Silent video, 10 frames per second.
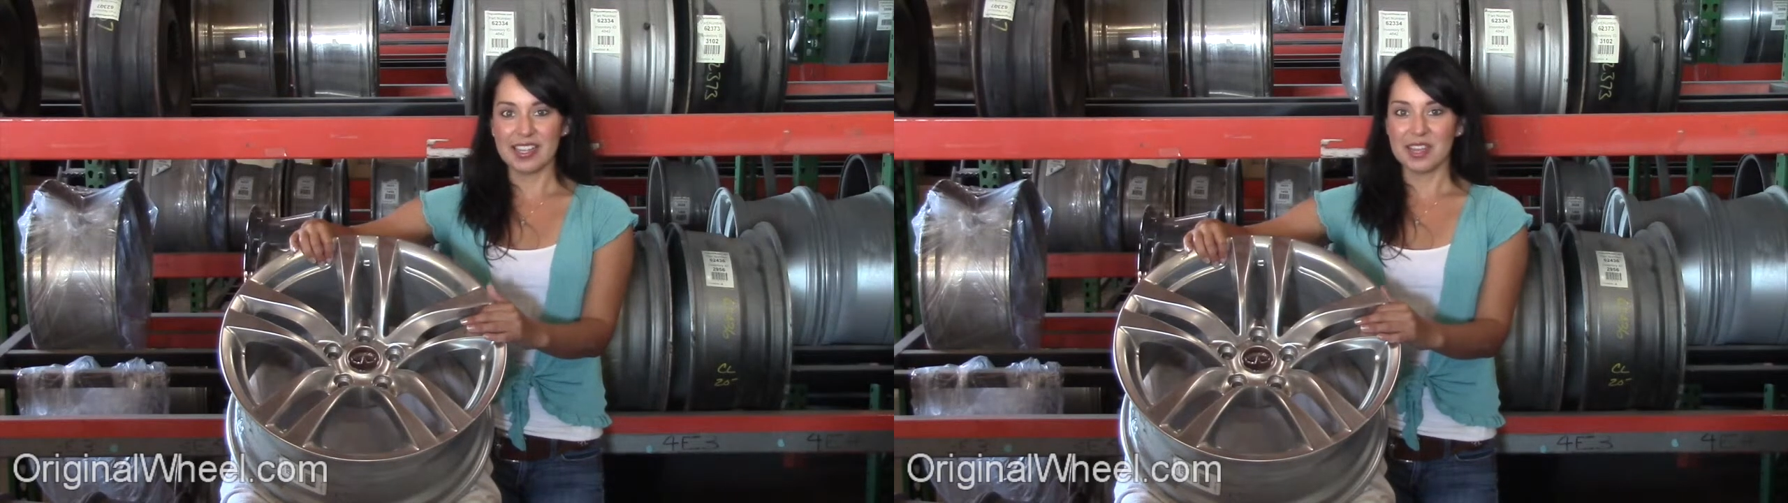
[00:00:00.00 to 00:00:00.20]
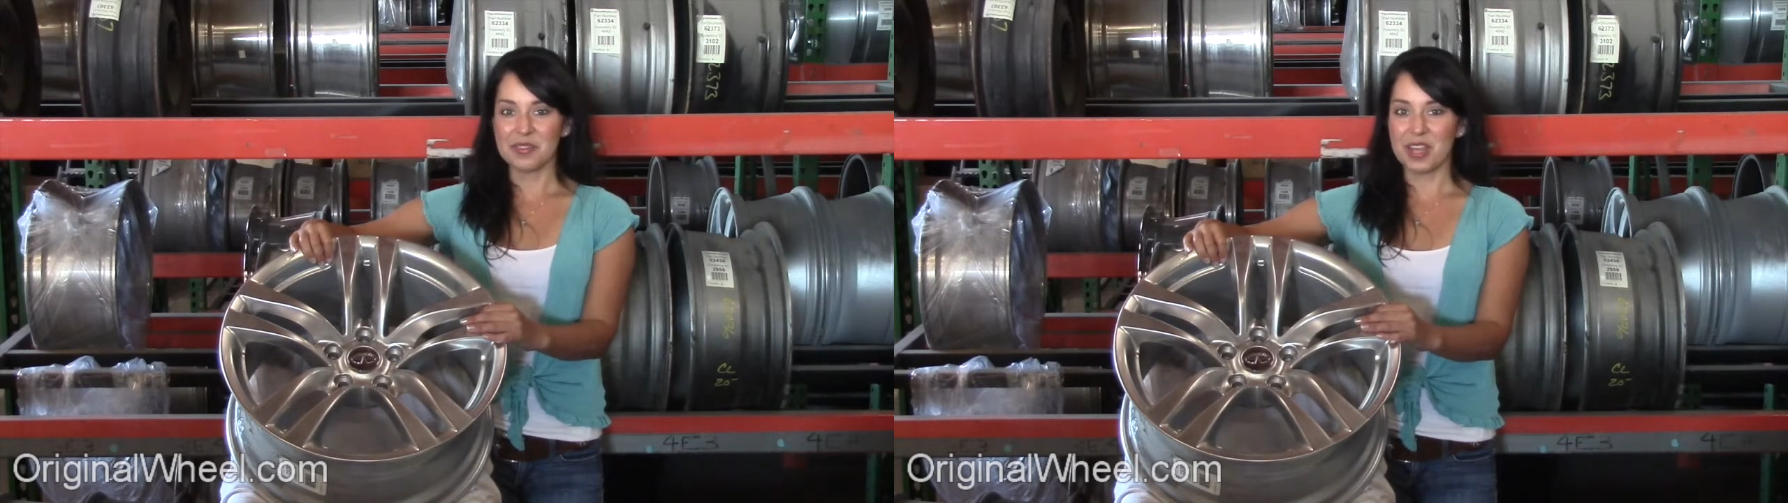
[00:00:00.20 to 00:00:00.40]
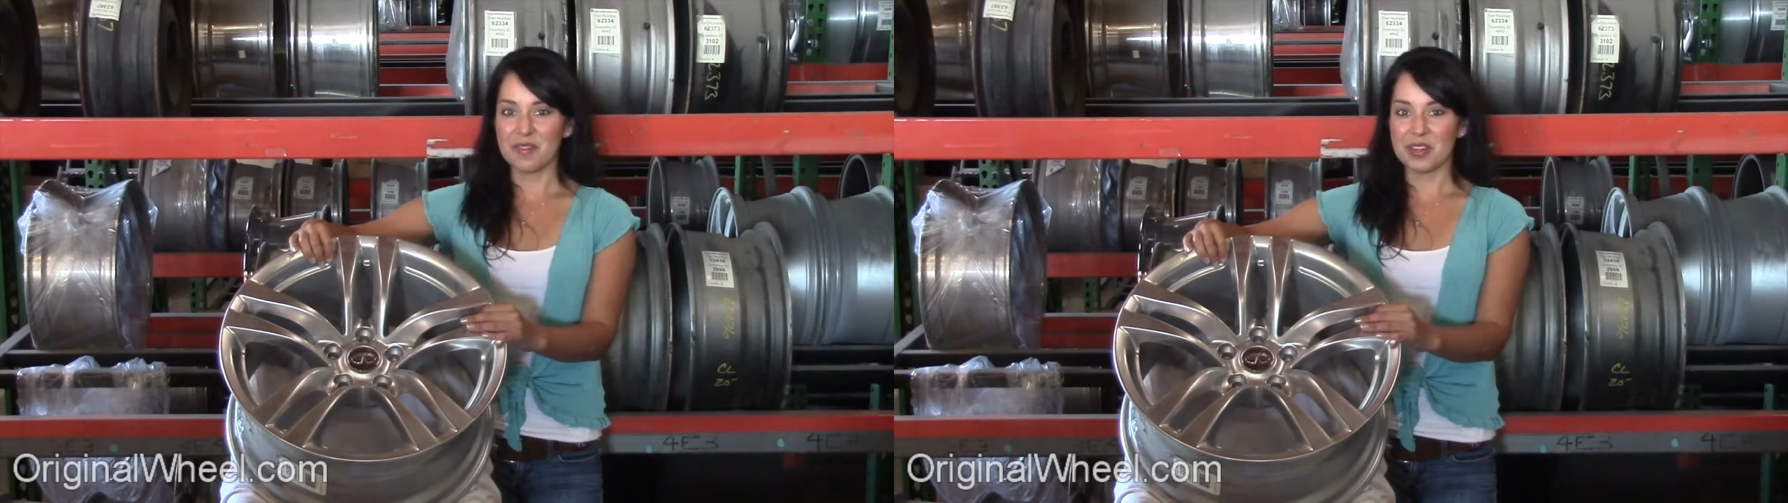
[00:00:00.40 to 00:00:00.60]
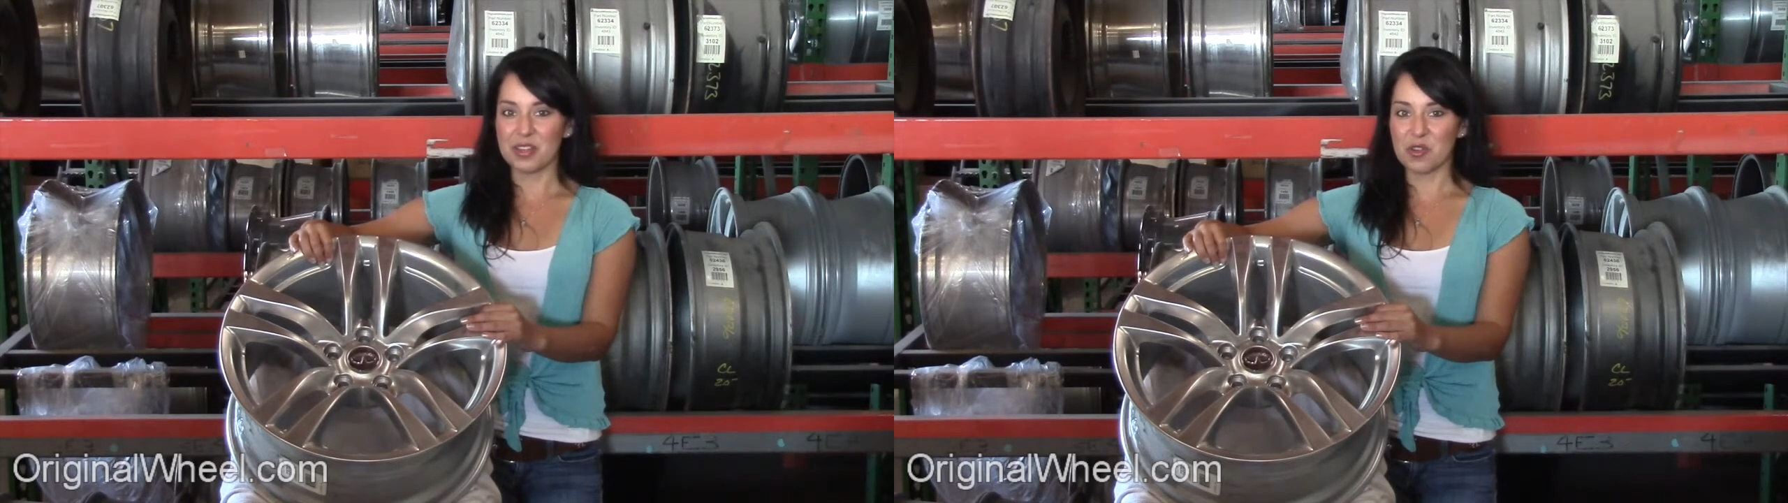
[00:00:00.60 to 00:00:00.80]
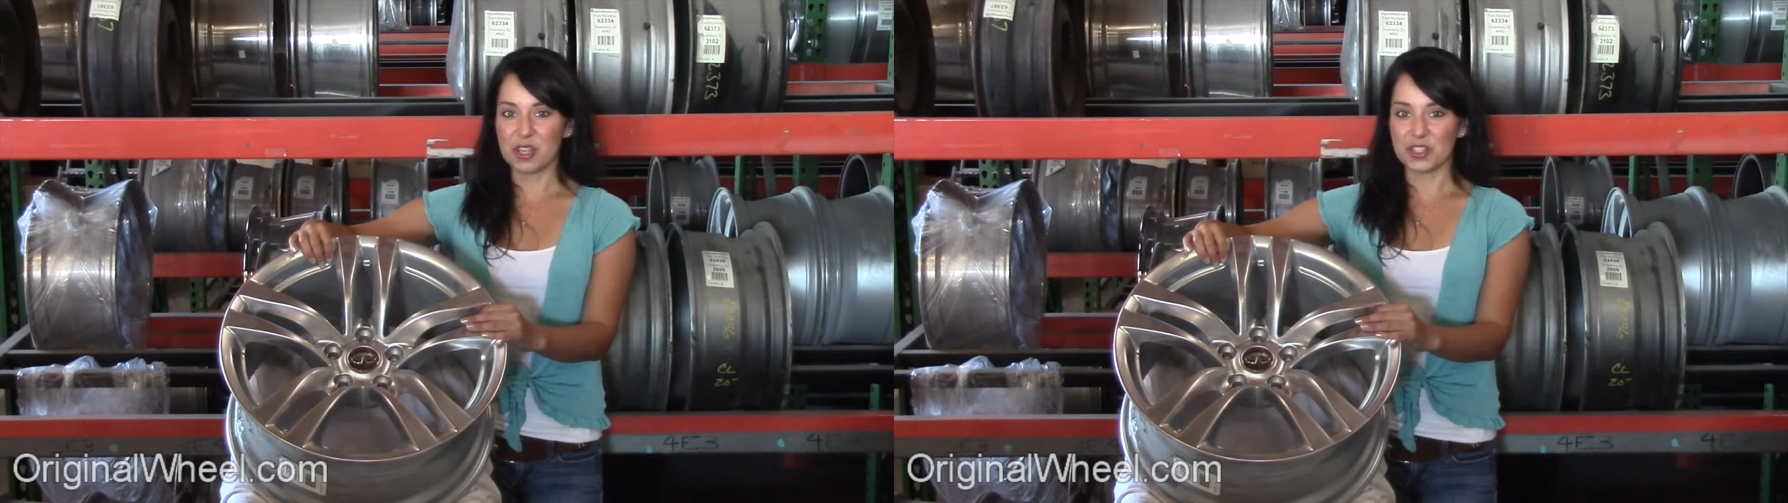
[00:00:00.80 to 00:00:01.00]
If you have any
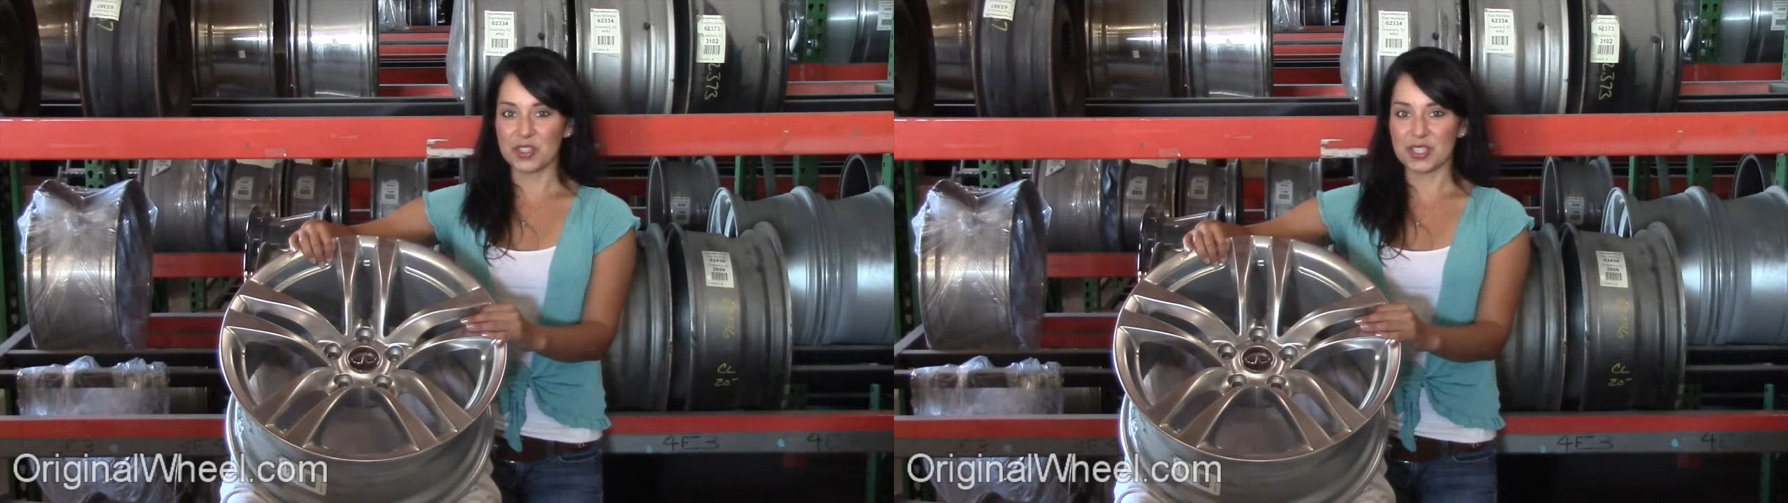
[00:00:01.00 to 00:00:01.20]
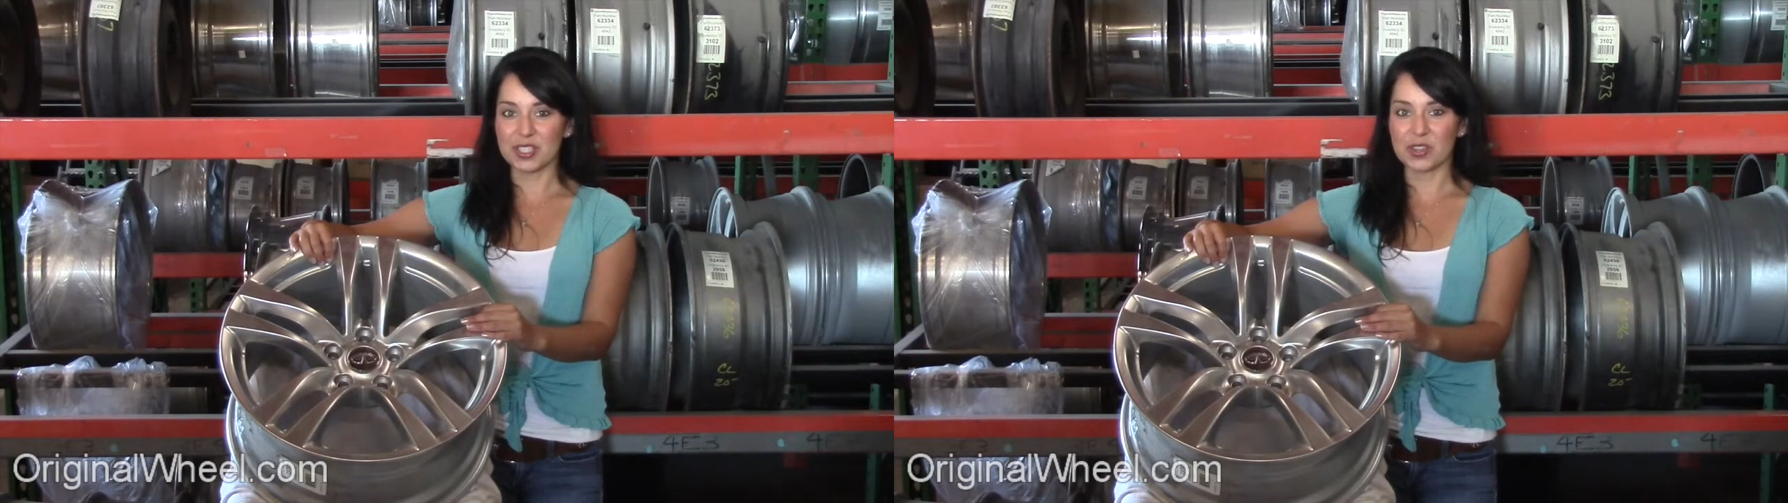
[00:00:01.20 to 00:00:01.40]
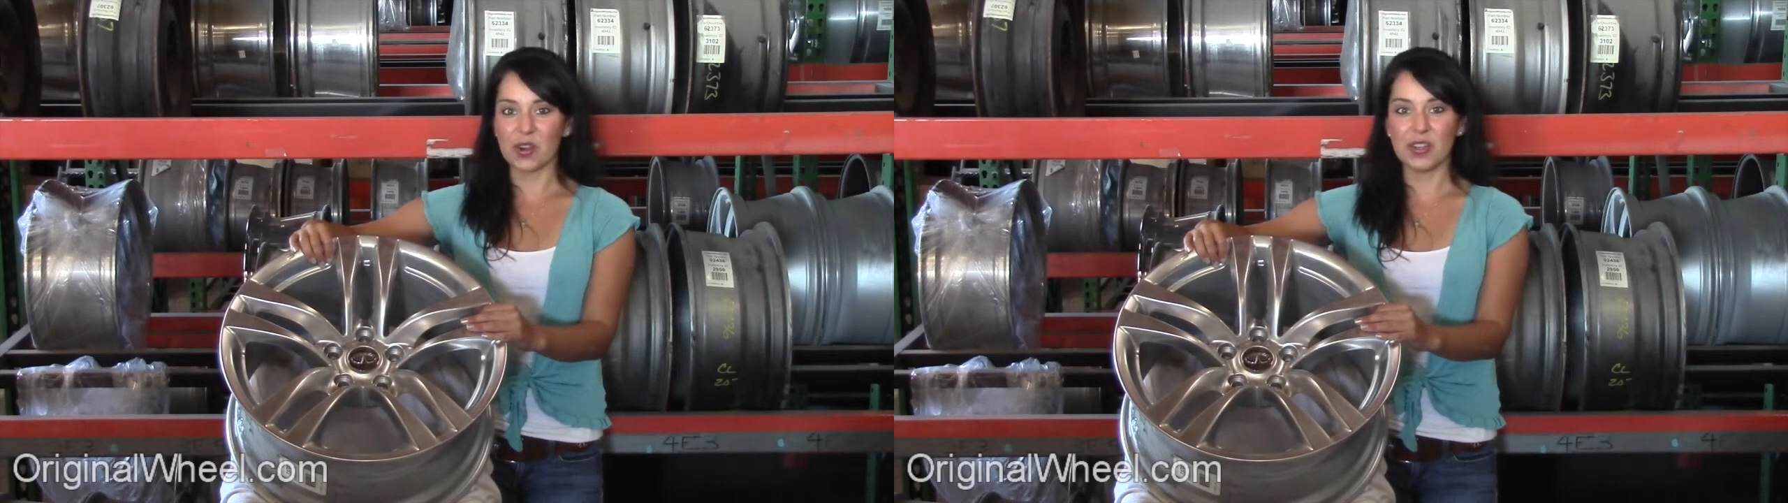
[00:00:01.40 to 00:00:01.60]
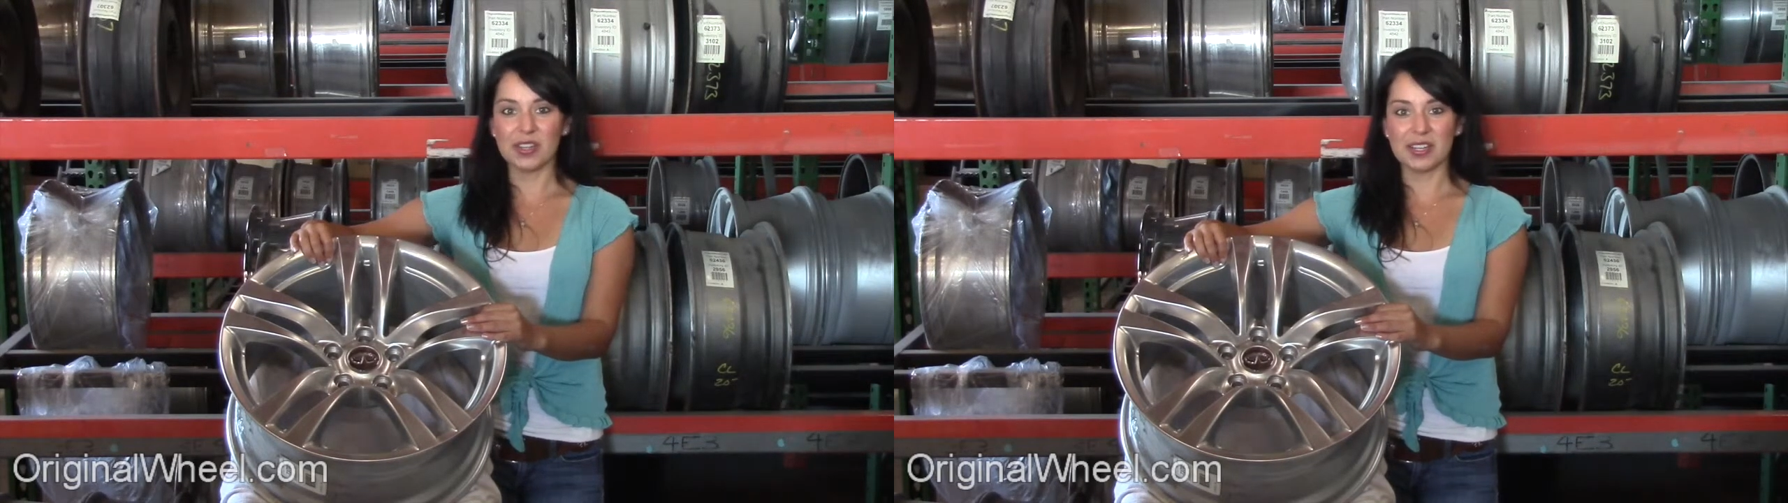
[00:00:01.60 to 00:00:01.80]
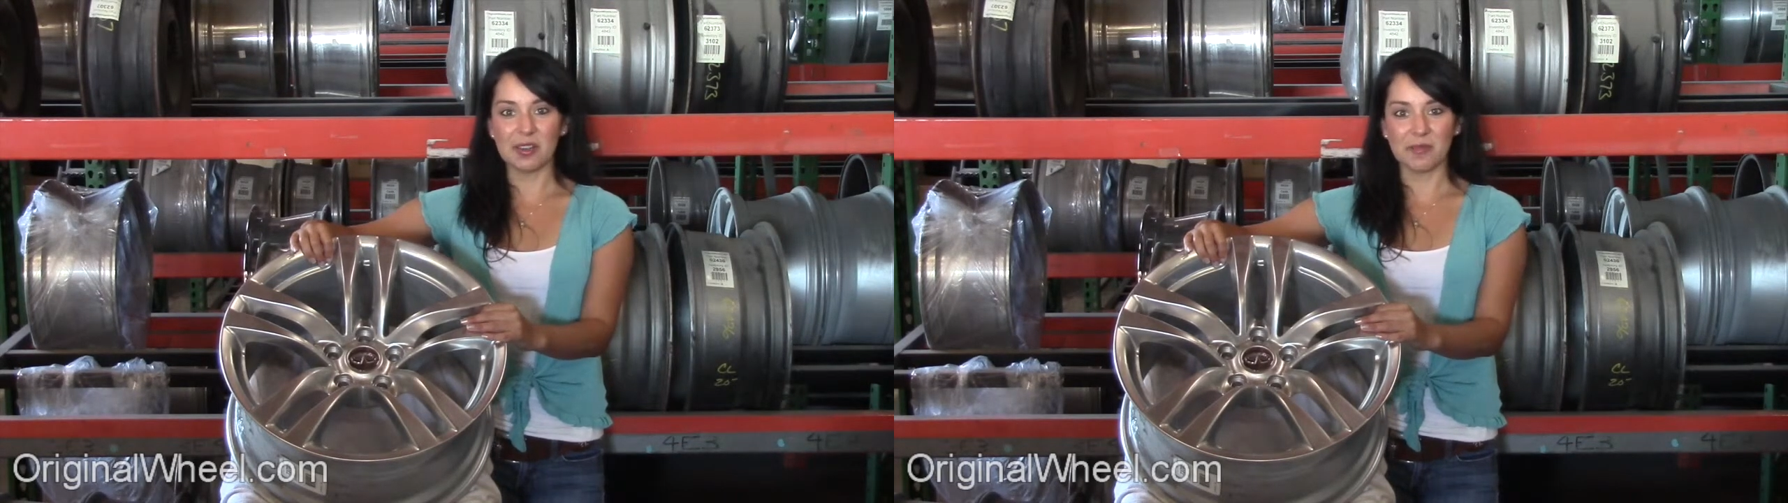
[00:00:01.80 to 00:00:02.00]
questions or you
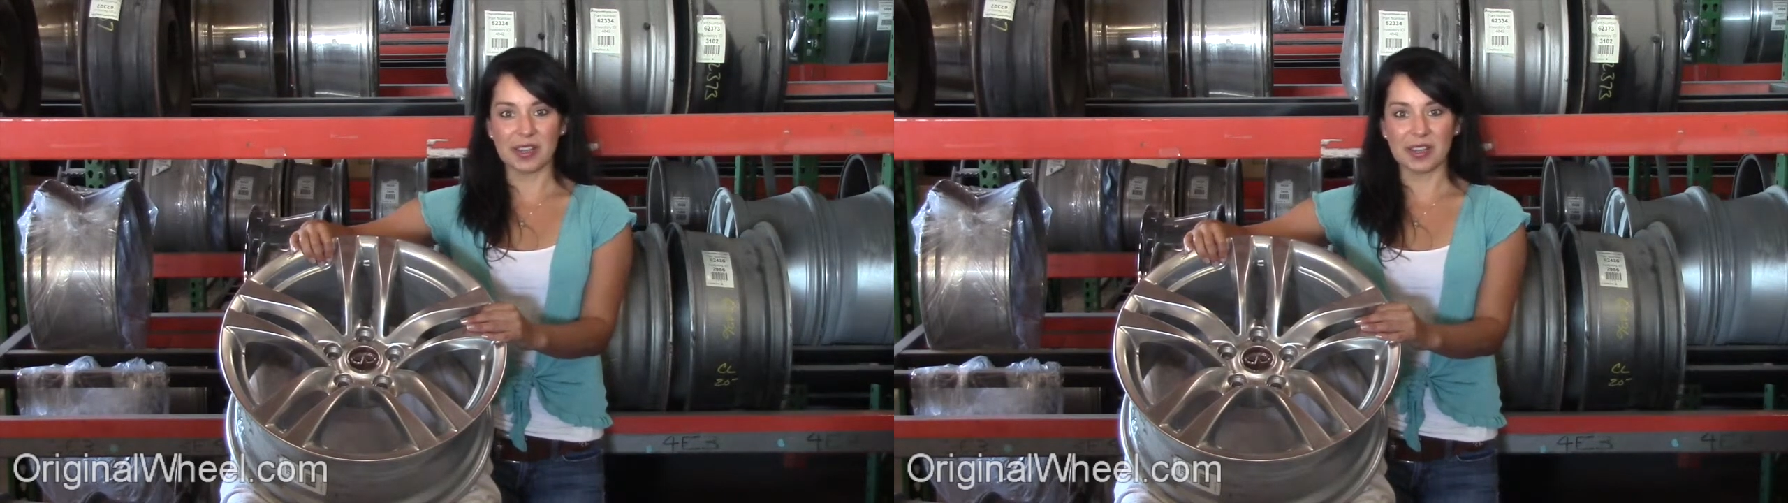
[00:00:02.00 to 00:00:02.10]
need help